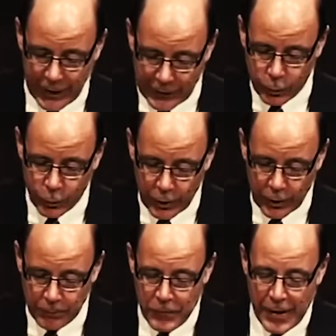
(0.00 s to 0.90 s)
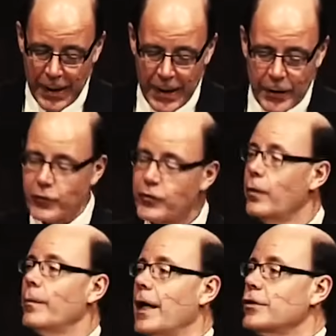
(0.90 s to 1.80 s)
God's word
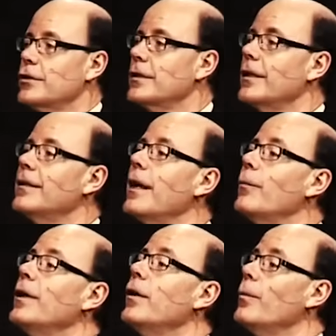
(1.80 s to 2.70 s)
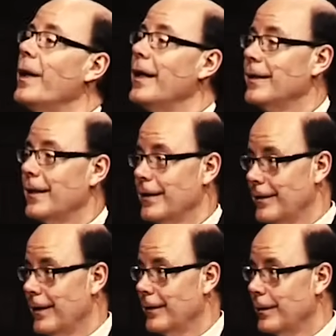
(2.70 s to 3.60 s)
so much that we obey it on a
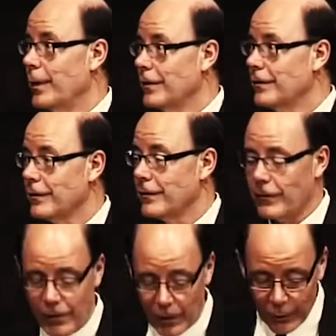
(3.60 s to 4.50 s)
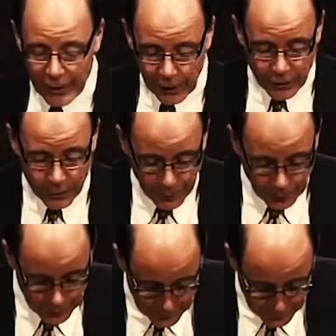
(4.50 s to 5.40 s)
daily basis, that we
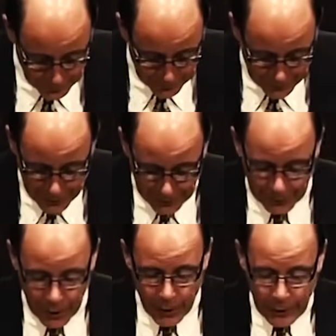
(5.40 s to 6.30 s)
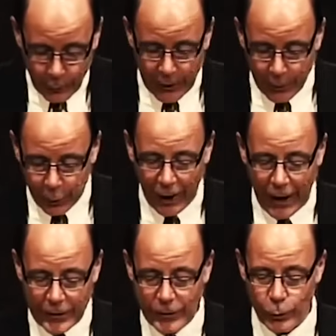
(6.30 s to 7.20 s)
experience it daily, that we
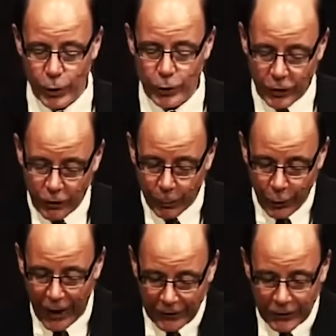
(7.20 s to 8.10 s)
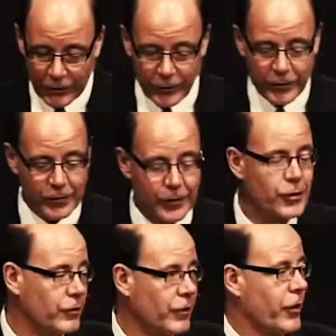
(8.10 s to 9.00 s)
apply the word to the practical
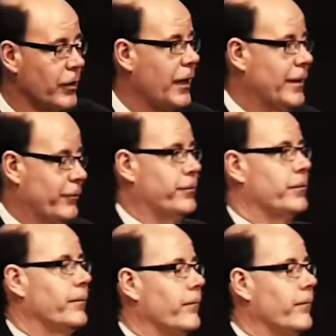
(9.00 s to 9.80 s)
decisions of our life.